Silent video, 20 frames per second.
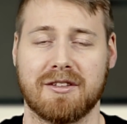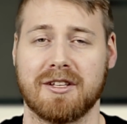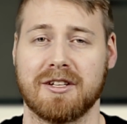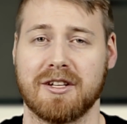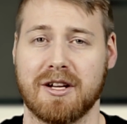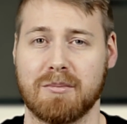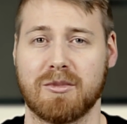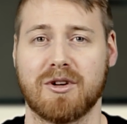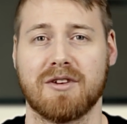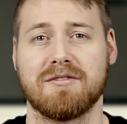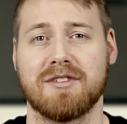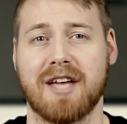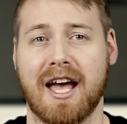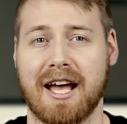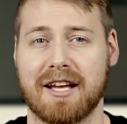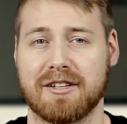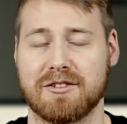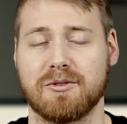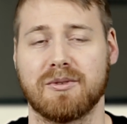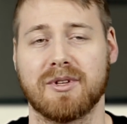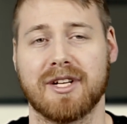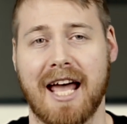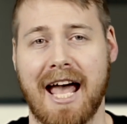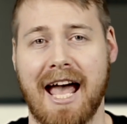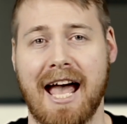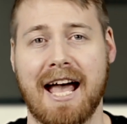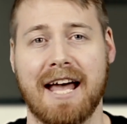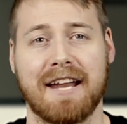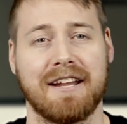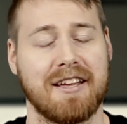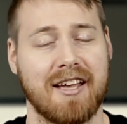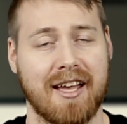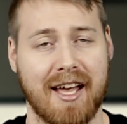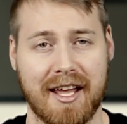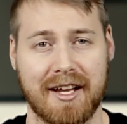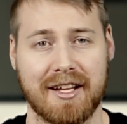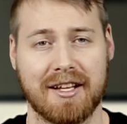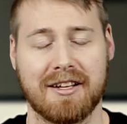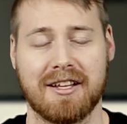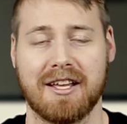the number of tags you can add,
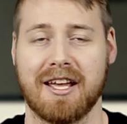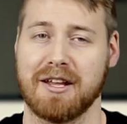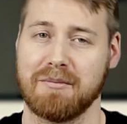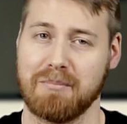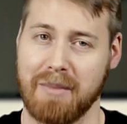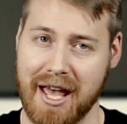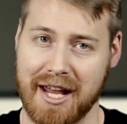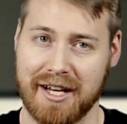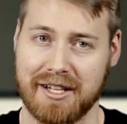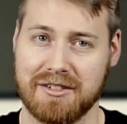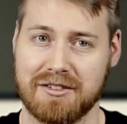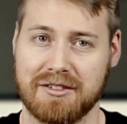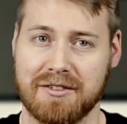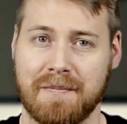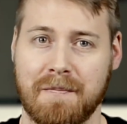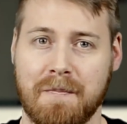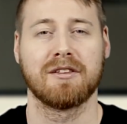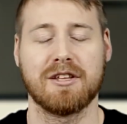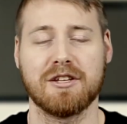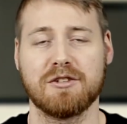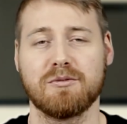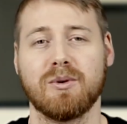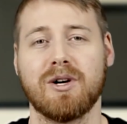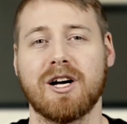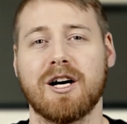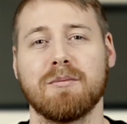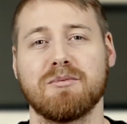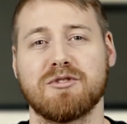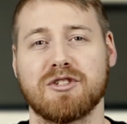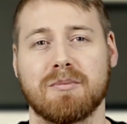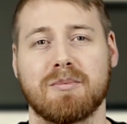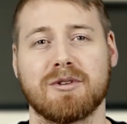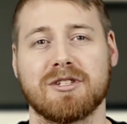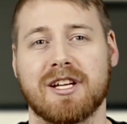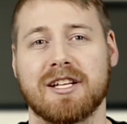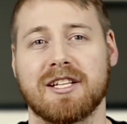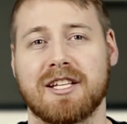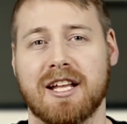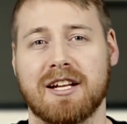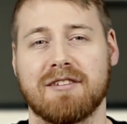edit, and manage. This will help shippers
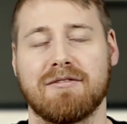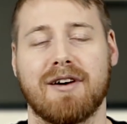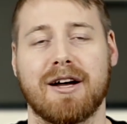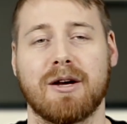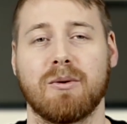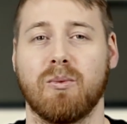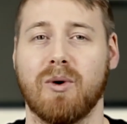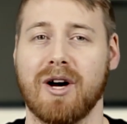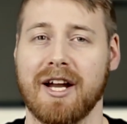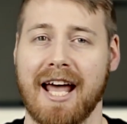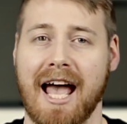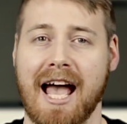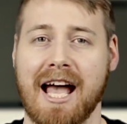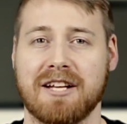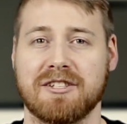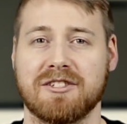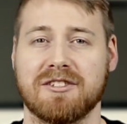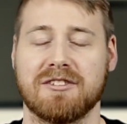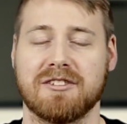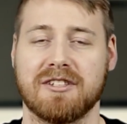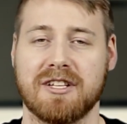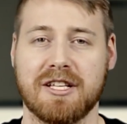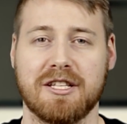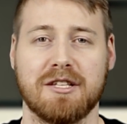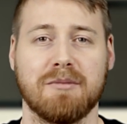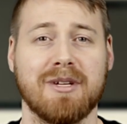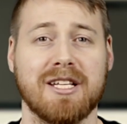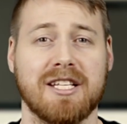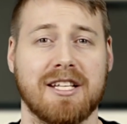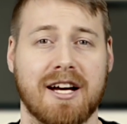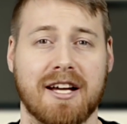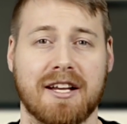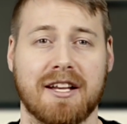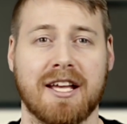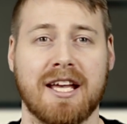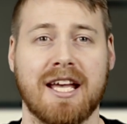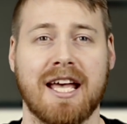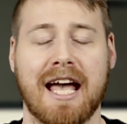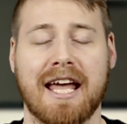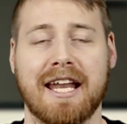identify what actions need to be done
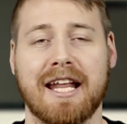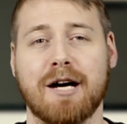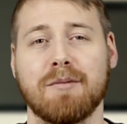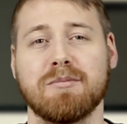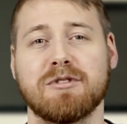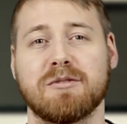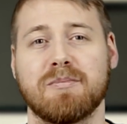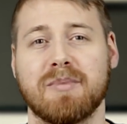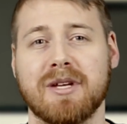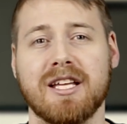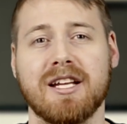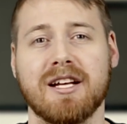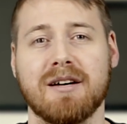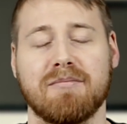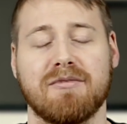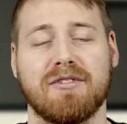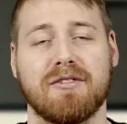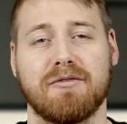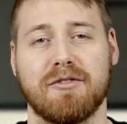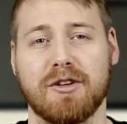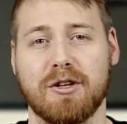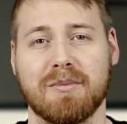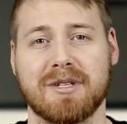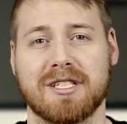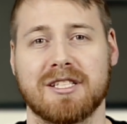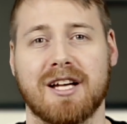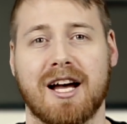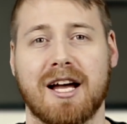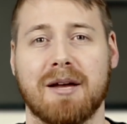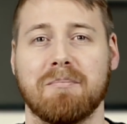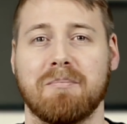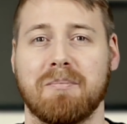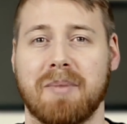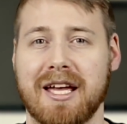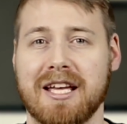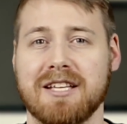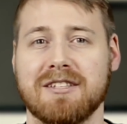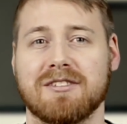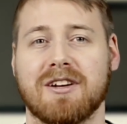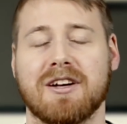and help speed up fulfillment time
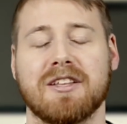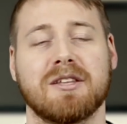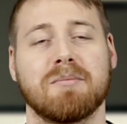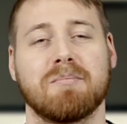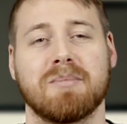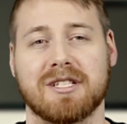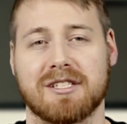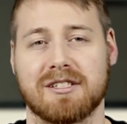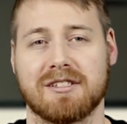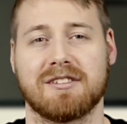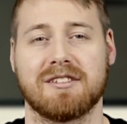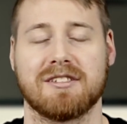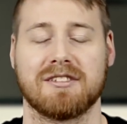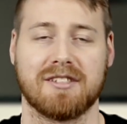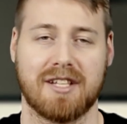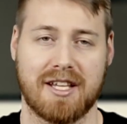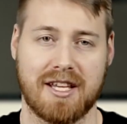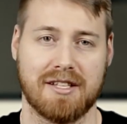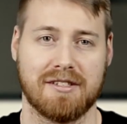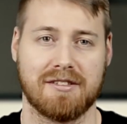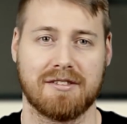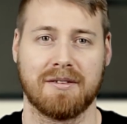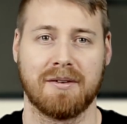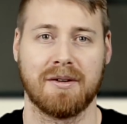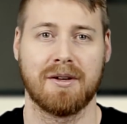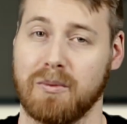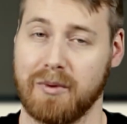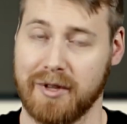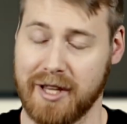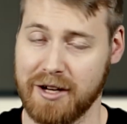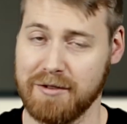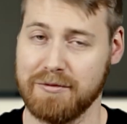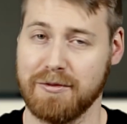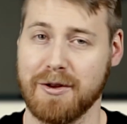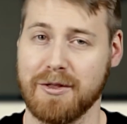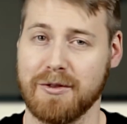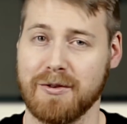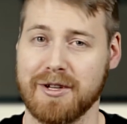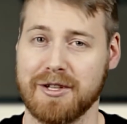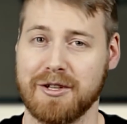based on the business's needs. Without
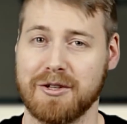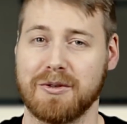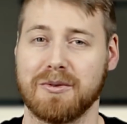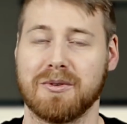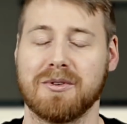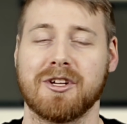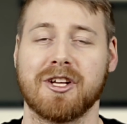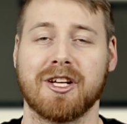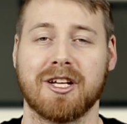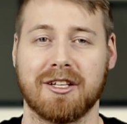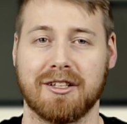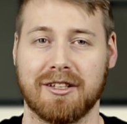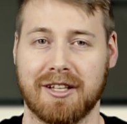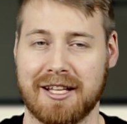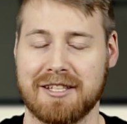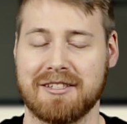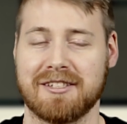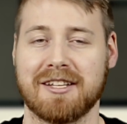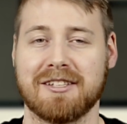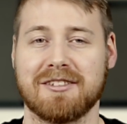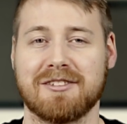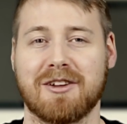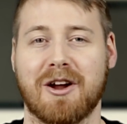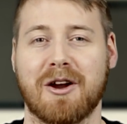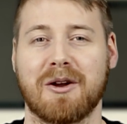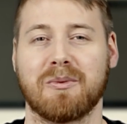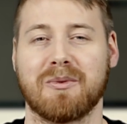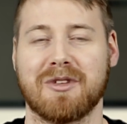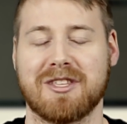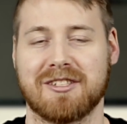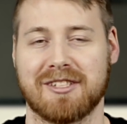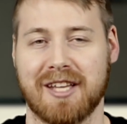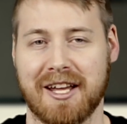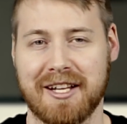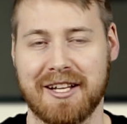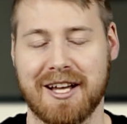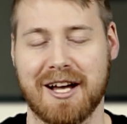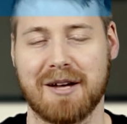further ado, let's get started with setting